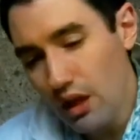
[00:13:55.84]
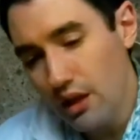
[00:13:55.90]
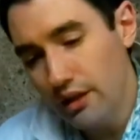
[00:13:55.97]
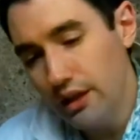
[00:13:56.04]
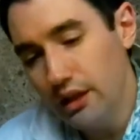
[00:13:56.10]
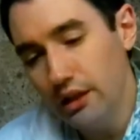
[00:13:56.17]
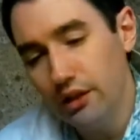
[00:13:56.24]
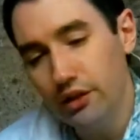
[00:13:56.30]

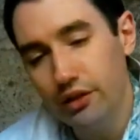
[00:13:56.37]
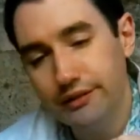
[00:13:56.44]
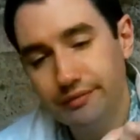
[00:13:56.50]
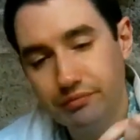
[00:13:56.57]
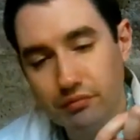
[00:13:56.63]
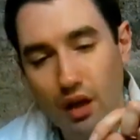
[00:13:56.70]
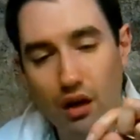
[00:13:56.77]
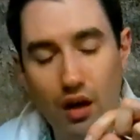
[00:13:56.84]
These
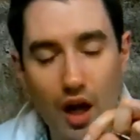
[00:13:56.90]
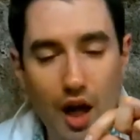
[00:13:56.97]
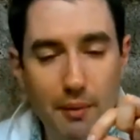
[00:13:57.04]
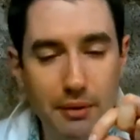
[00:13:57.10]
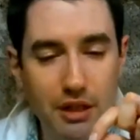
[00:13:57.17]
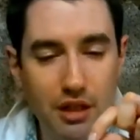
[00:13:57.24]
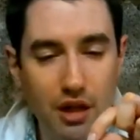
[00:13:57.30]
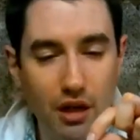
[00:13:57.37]
are
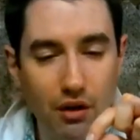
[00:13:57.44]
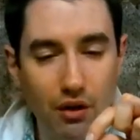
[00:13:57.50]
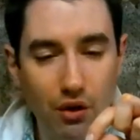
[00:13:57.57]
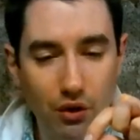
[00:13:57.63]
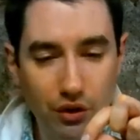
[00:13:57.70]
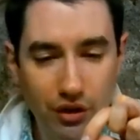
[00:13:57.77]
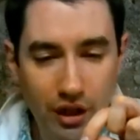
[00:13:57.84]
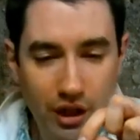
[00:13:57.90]

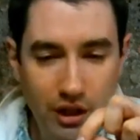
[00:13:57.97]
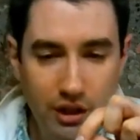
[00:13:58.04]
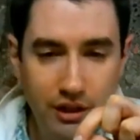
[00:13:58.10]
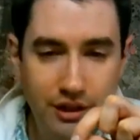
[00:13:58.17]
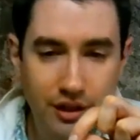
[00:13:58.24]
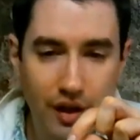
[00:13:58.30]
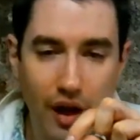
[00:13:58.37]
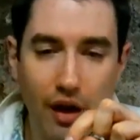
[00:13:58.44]
habaneros.
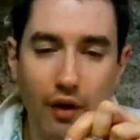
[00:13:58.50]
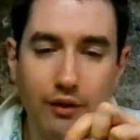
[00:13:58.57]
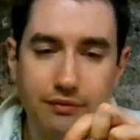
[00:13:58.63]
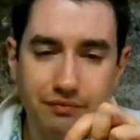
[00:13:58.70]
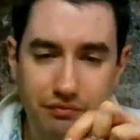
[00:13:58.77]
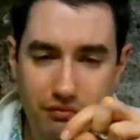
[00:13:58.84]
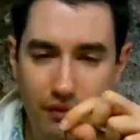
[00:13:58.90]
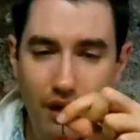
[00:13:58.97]
Now,
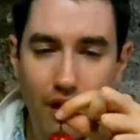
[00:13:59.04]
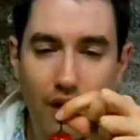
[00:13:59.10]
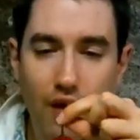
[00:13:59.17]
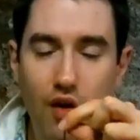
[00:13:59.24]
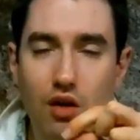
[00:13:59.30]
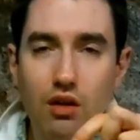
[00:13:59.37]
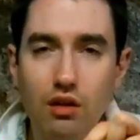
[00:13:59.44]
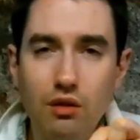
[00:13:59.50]

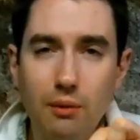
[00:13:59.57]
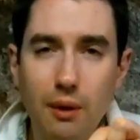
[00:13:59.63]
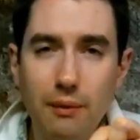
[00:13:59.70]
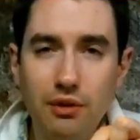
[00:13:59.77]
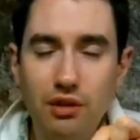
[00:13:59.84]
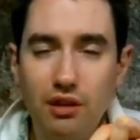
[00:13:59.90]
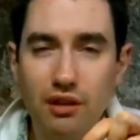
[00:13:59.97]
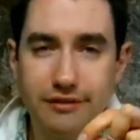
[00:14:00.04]
you may be
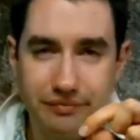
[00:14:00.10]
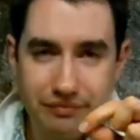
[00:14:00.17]
saying,